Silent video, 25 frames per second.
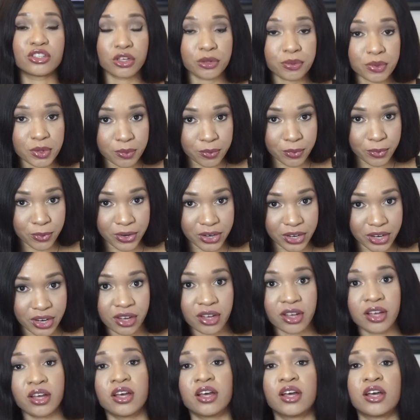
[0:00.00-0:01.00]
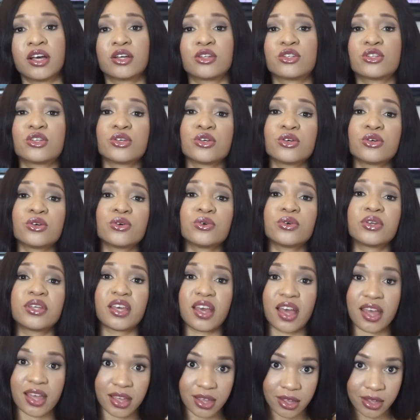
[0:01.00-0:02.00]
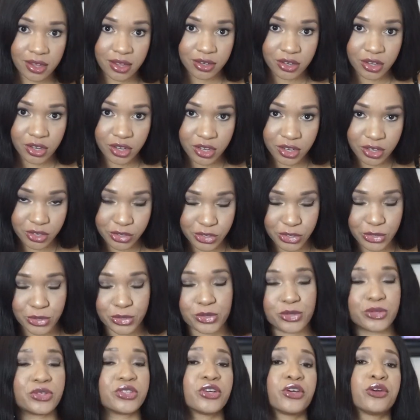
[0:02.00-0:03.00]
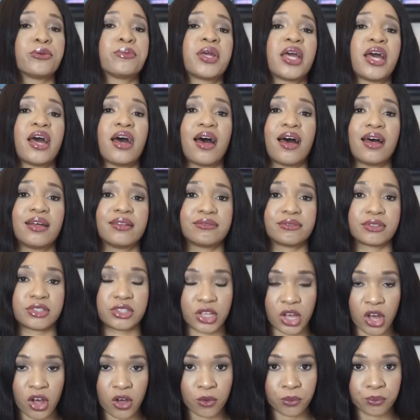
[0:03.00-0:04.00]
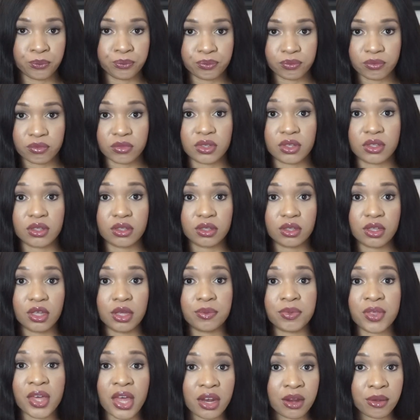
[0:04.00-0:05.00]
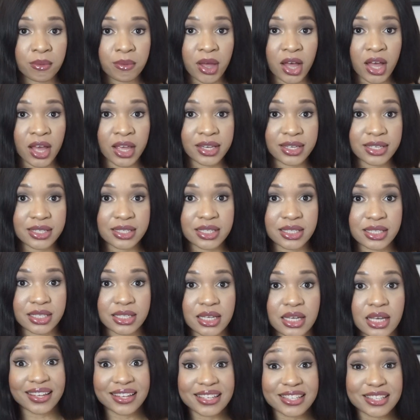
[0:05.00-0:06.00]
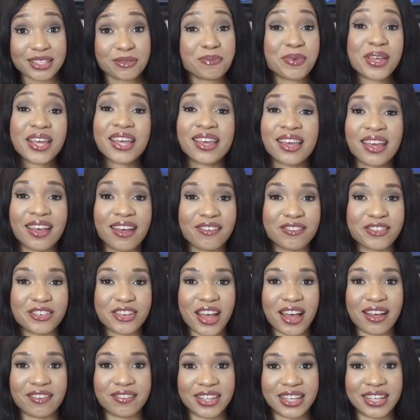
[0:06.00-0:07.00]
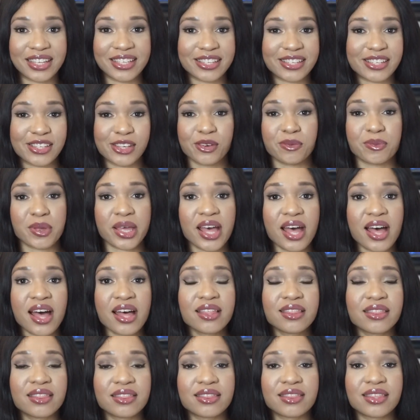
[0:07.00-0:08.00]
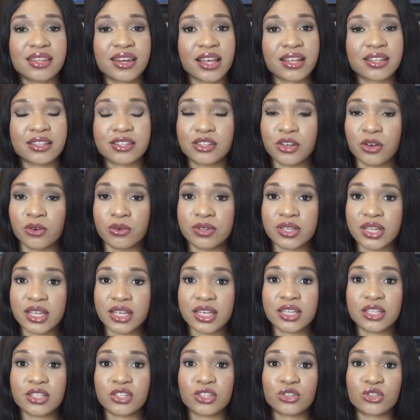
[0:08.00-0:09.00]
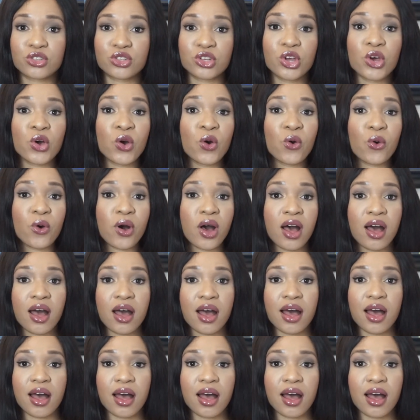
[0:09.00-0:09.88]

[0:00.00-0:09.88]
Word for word: Serbian border to get into Serbia. So keep that in mind. Speaking of traveling in Serbia, the next don't is to